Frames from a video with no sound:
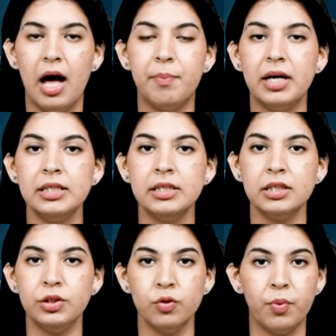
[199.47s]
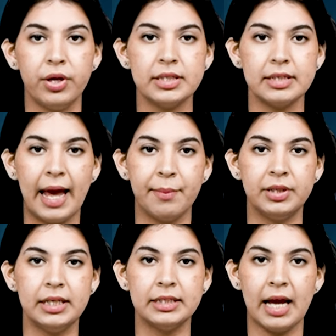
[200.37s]
Abundant in newborns and
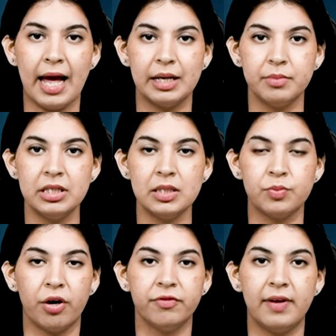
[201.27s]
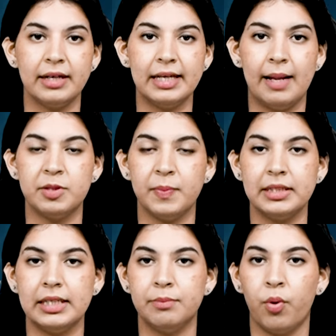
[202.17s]
hibernating animals, brown fat helps
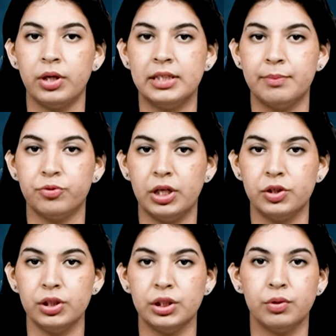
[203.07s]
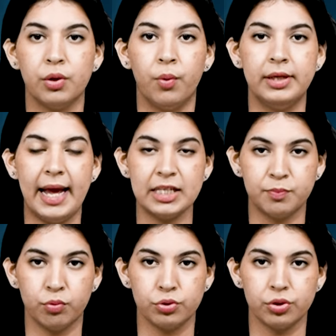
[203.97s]
maintain body temperature during cold
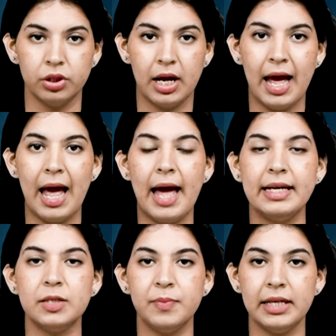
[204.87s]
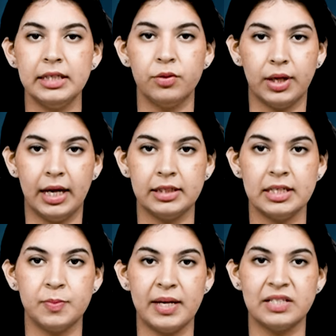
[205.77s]
exposure and is mainly located
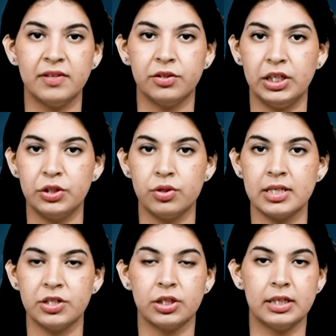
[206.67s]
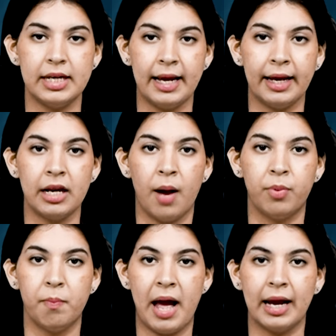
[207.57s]
in specific regions such as the neck and
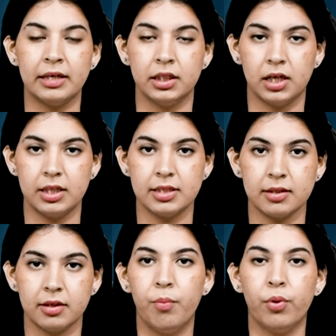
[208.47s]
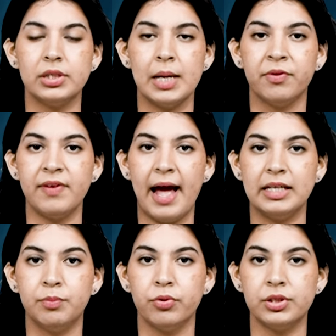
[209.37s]
upper back in adults. Both types of
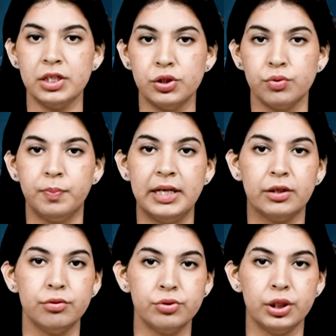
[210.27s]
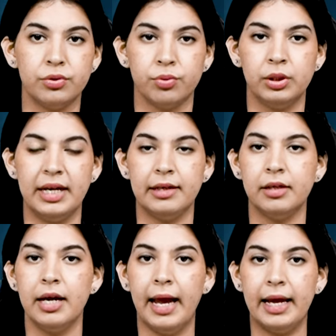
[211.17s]
adipose tissue play a crucial role
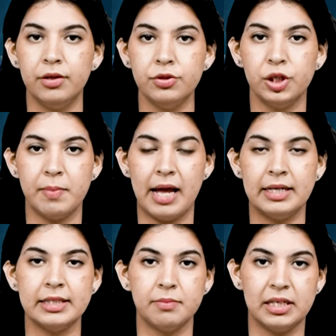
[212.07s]
in energy balance and